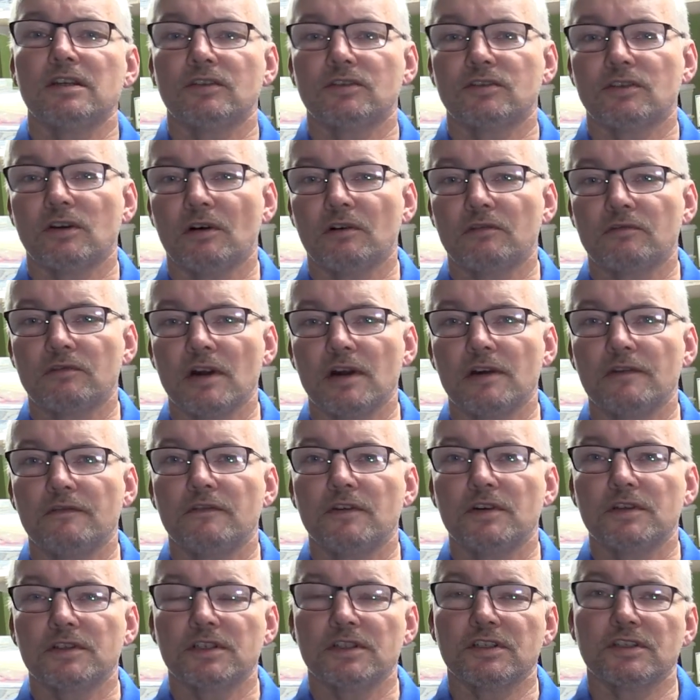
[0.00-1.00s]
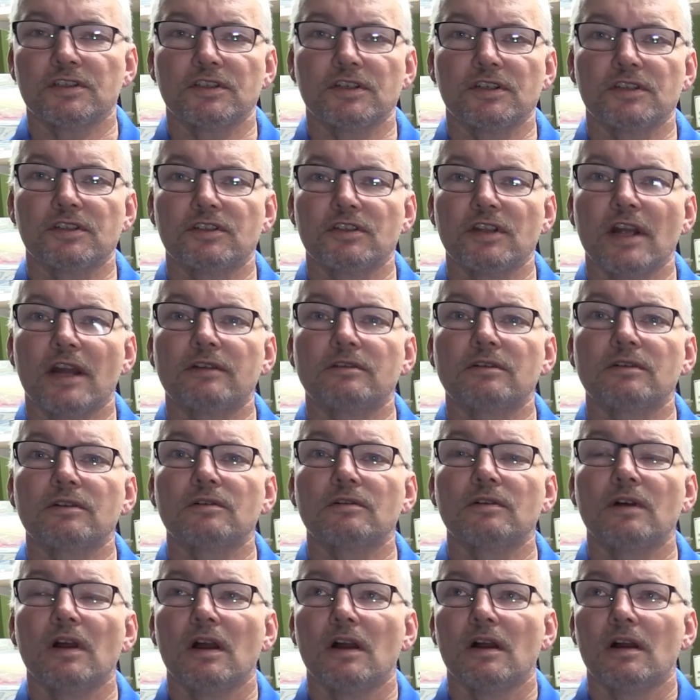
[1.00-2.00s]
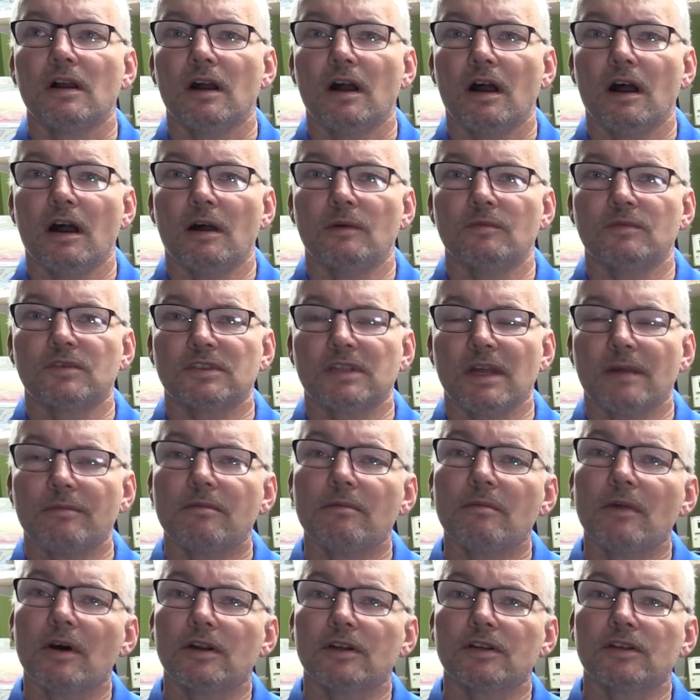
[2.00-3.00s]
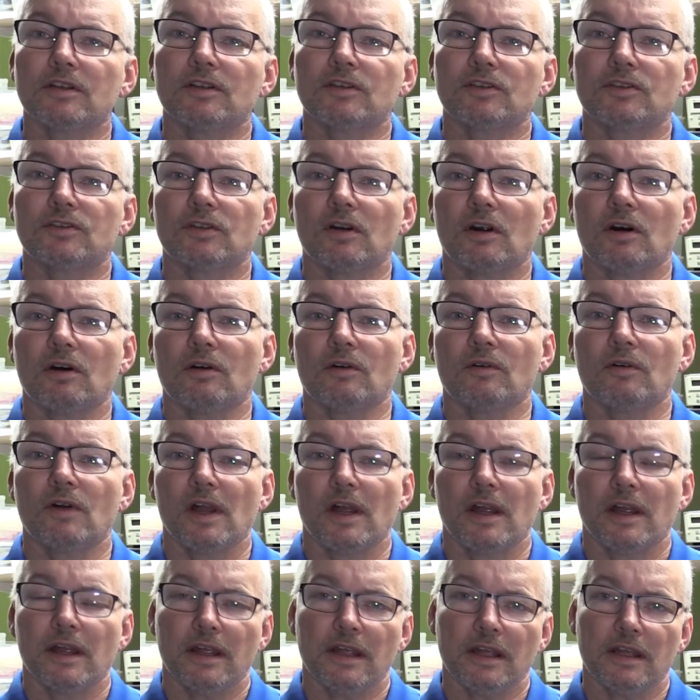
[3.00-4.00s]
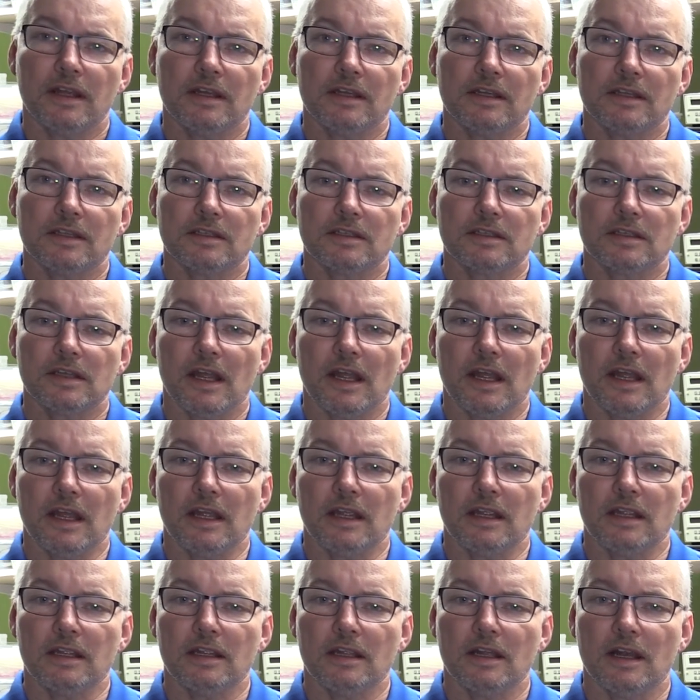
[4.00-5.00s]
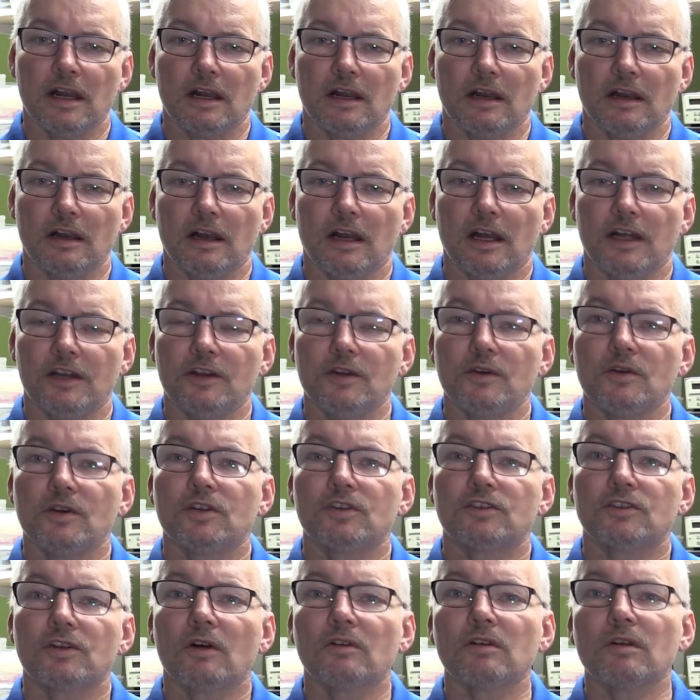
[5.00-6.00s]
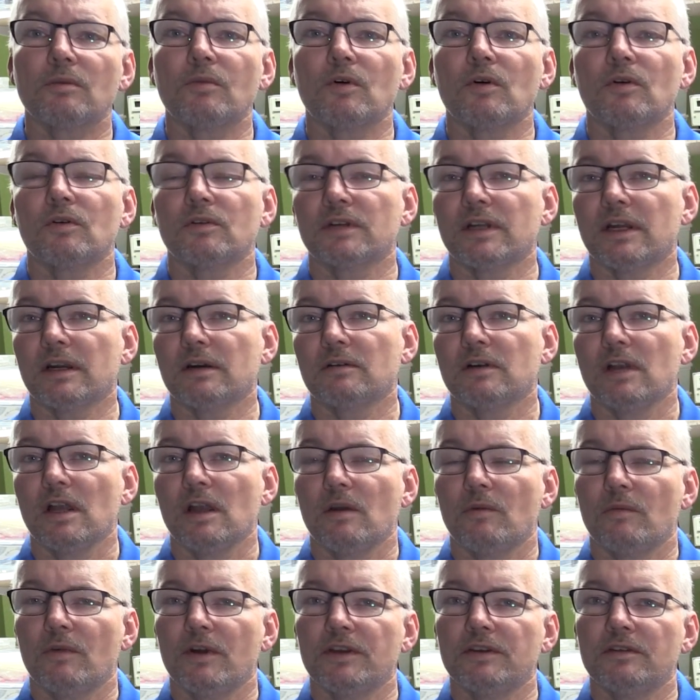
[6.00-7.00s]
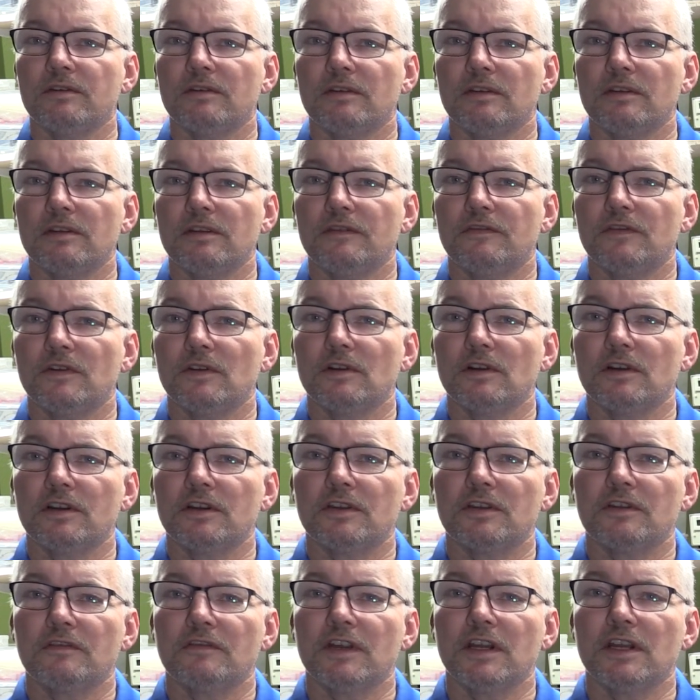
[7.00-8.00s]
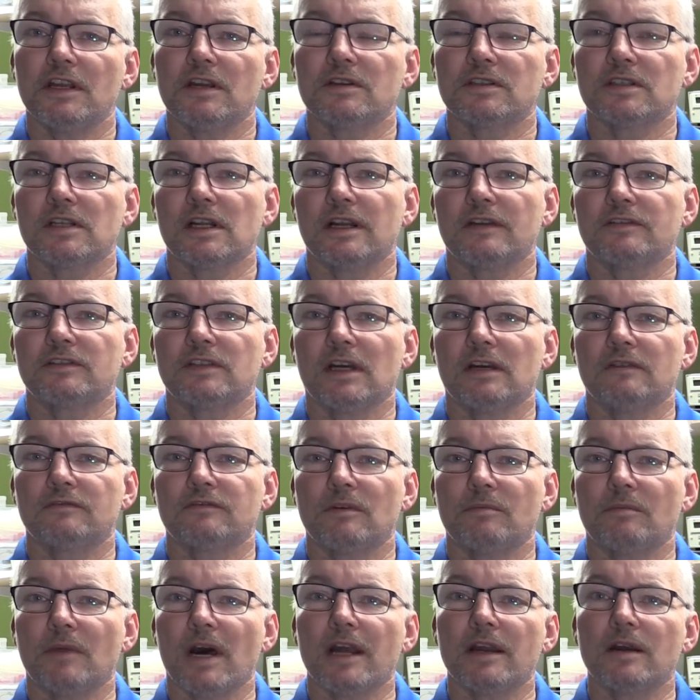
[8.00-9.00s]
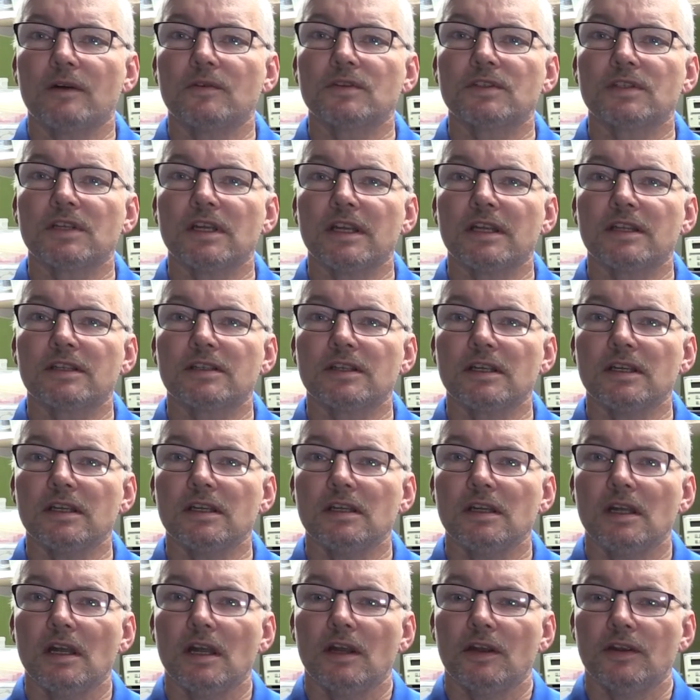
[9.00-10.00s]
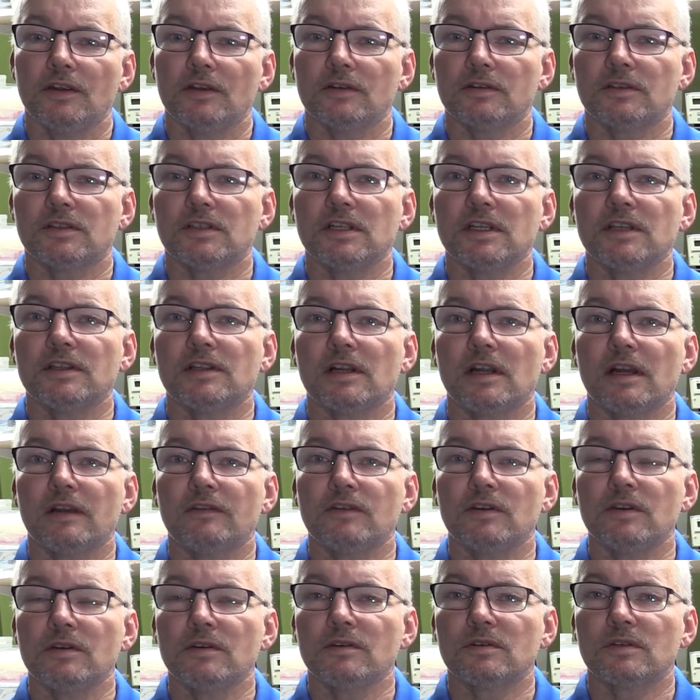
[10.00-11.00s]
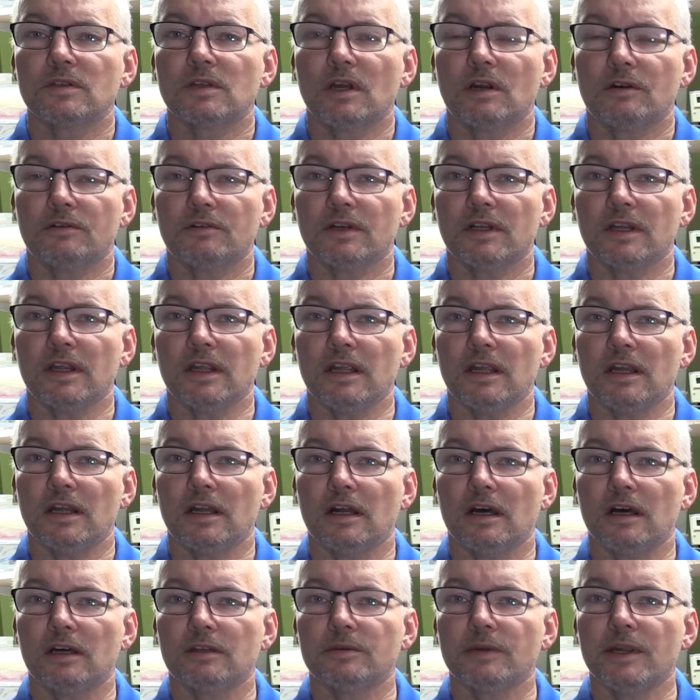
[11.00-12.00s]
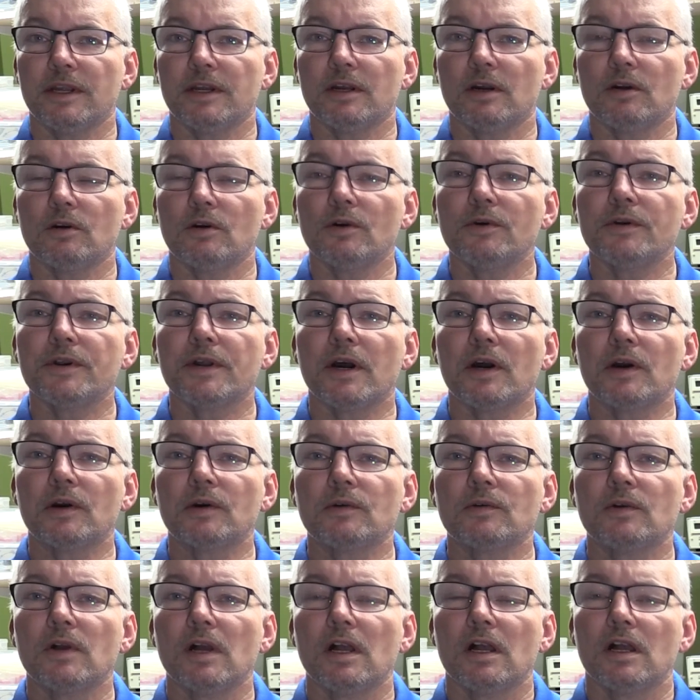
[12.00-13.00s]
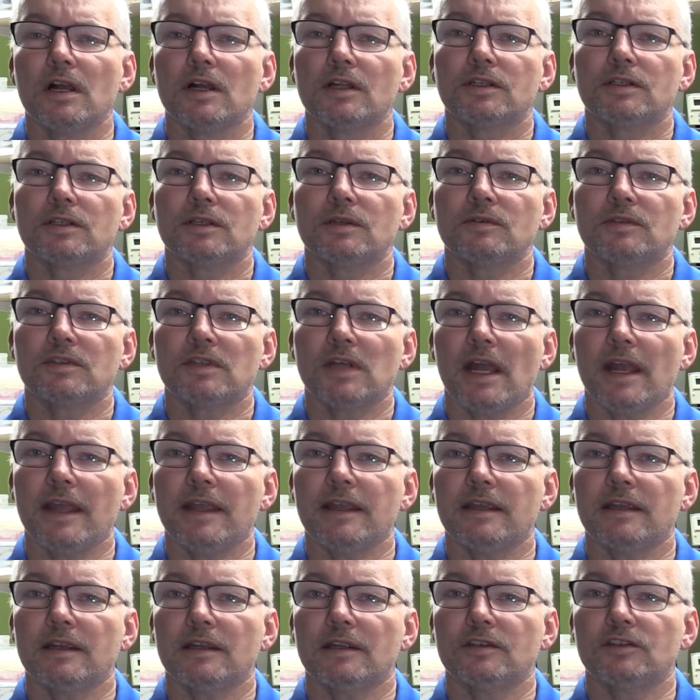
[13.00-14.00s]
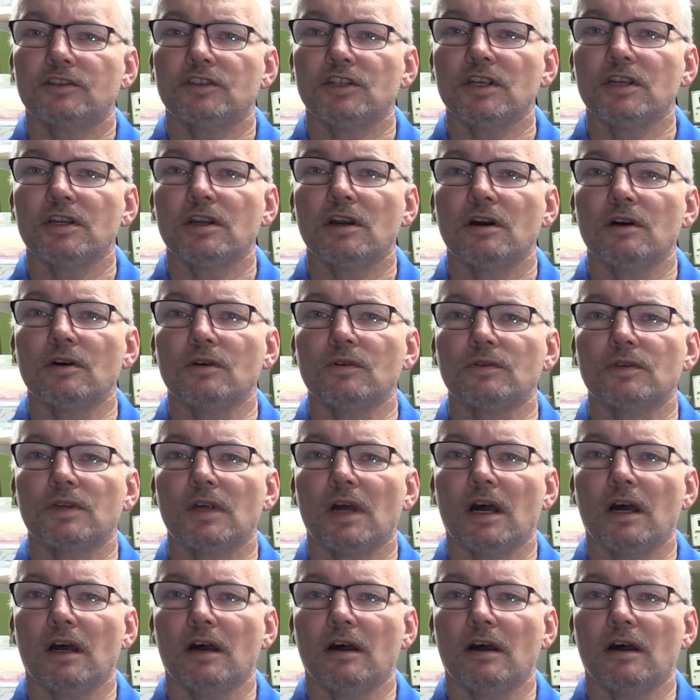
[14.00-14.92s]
control versus just general stepper motor control, is a new controller board. Now, if you look at the videos that I've done for my own CNC, you'll see that I've used currently an Arduino Uno to take G-code